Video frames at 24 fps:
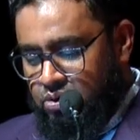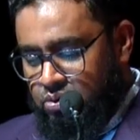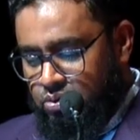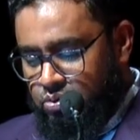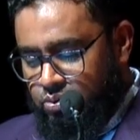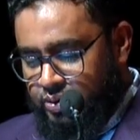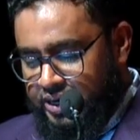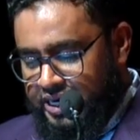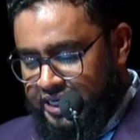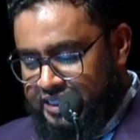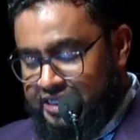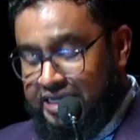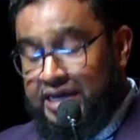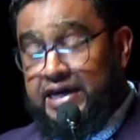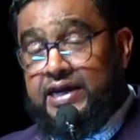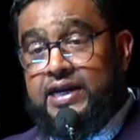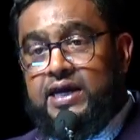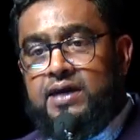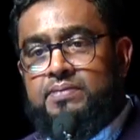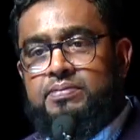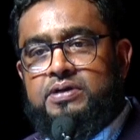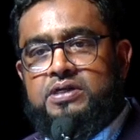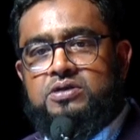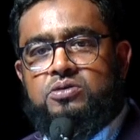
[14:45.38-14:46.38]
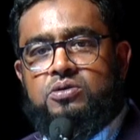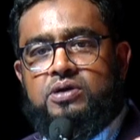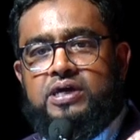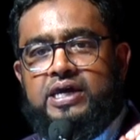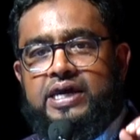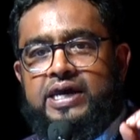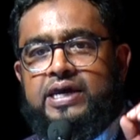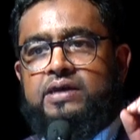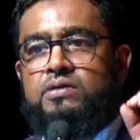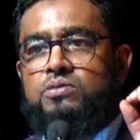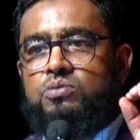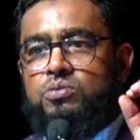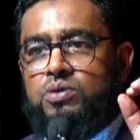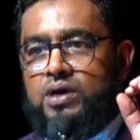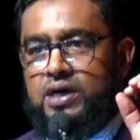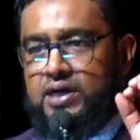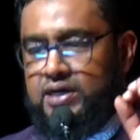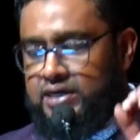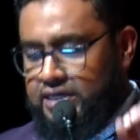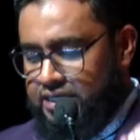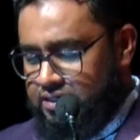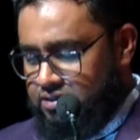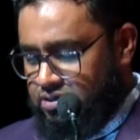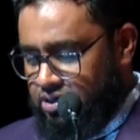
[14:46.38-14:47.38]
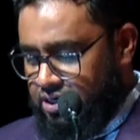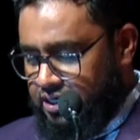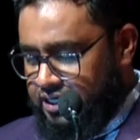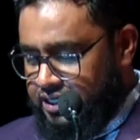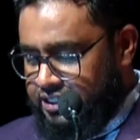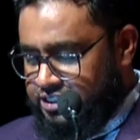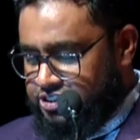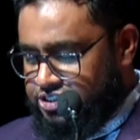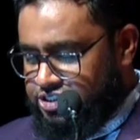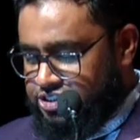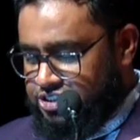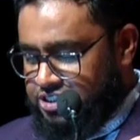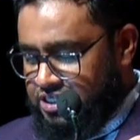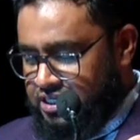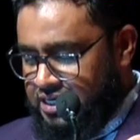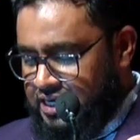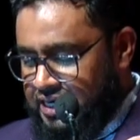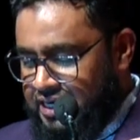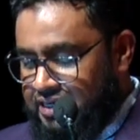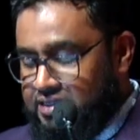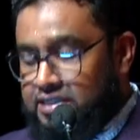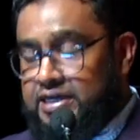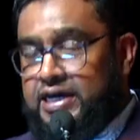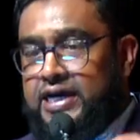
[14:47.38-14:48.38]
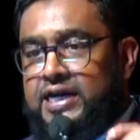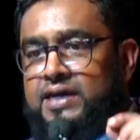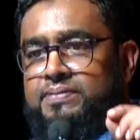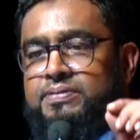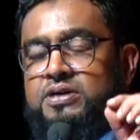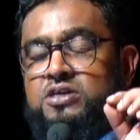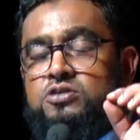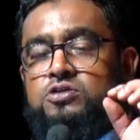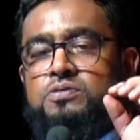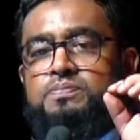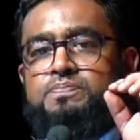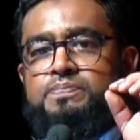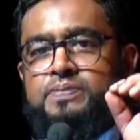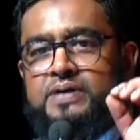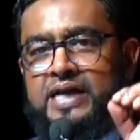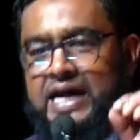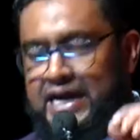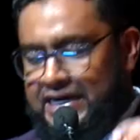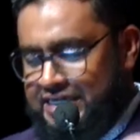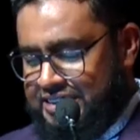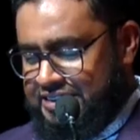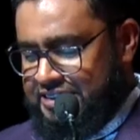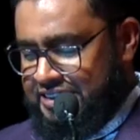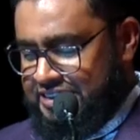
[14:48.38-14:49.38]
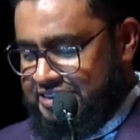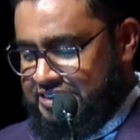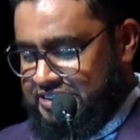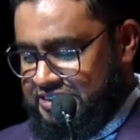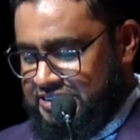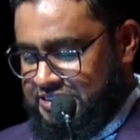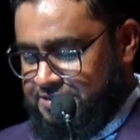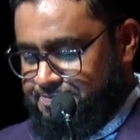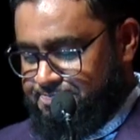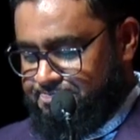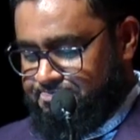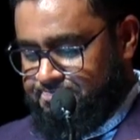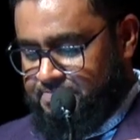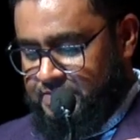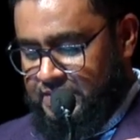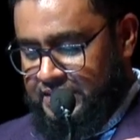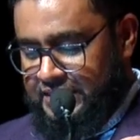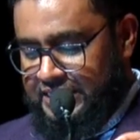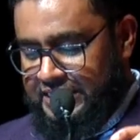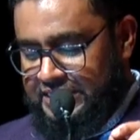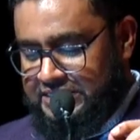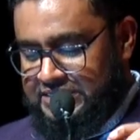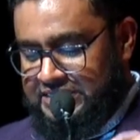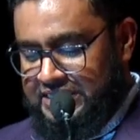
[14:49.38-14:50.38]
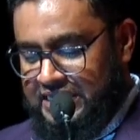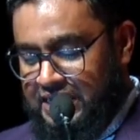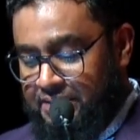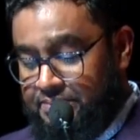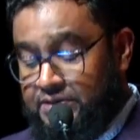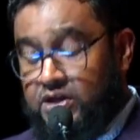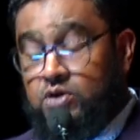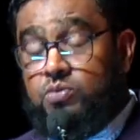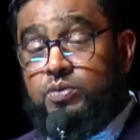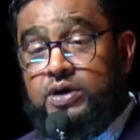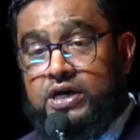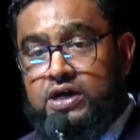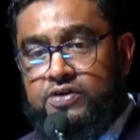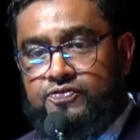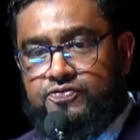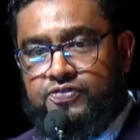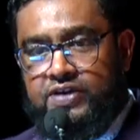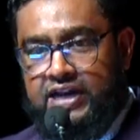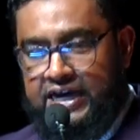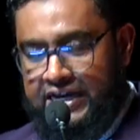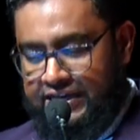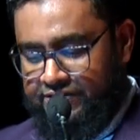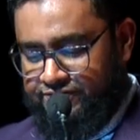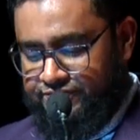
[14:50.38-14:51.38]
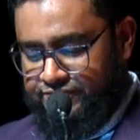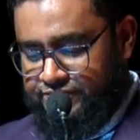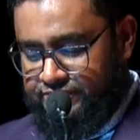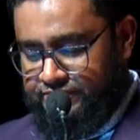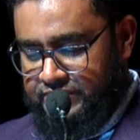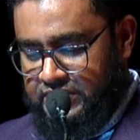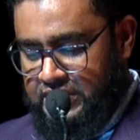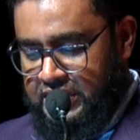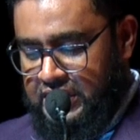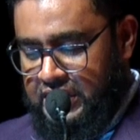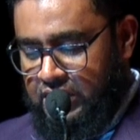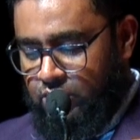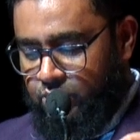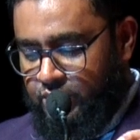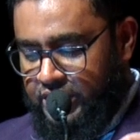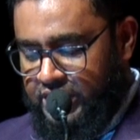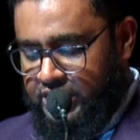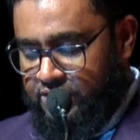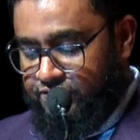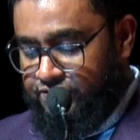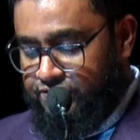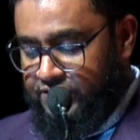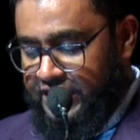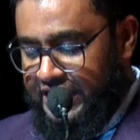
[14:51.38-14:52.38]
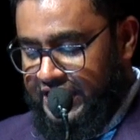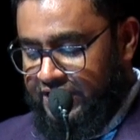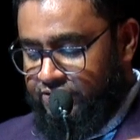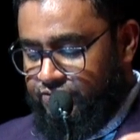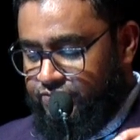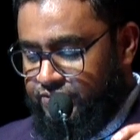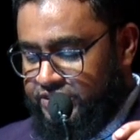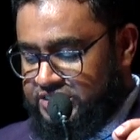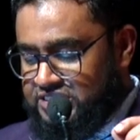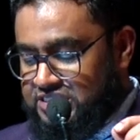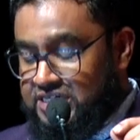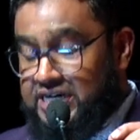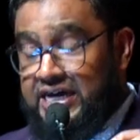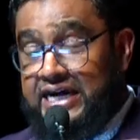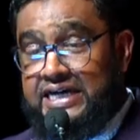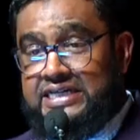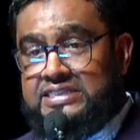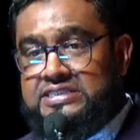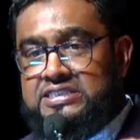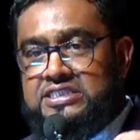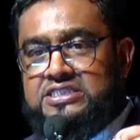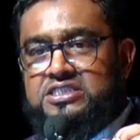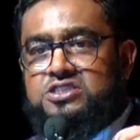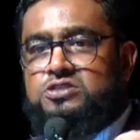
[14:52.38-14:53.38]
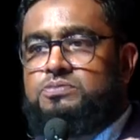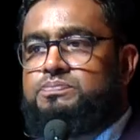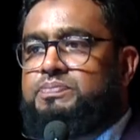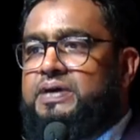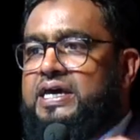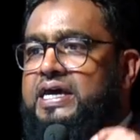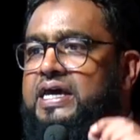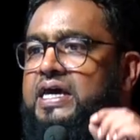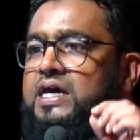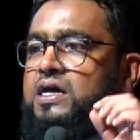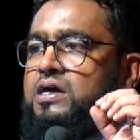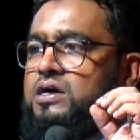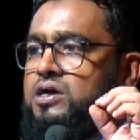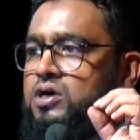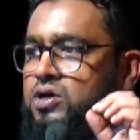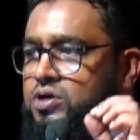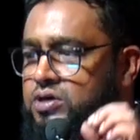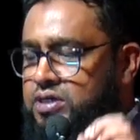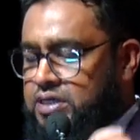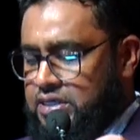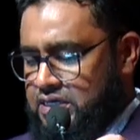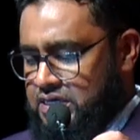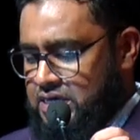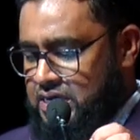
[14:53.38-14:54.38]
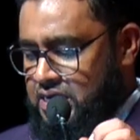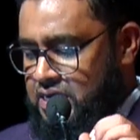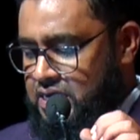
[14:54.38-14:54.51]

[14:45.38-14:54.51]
where they are able to gain worldly knowledge, they are able to practice the Islamic way of life, a way of life which guides us to being good